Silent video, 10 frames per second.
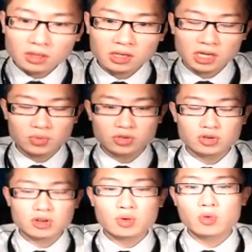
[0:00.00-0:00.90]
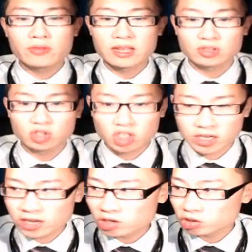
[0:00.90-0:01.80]
And we do not want that to
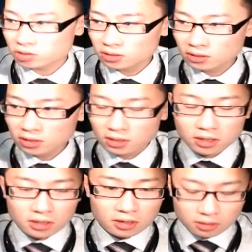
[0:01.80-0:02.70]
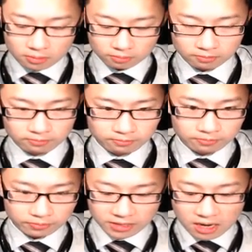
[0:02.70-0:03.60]
change.
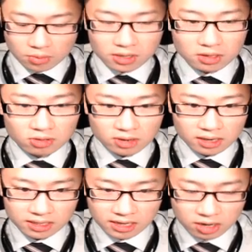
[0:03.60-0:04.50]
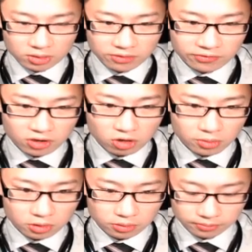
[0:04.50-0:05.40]
Now we need to create a counting
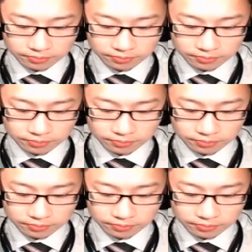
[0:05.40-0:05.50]
variable.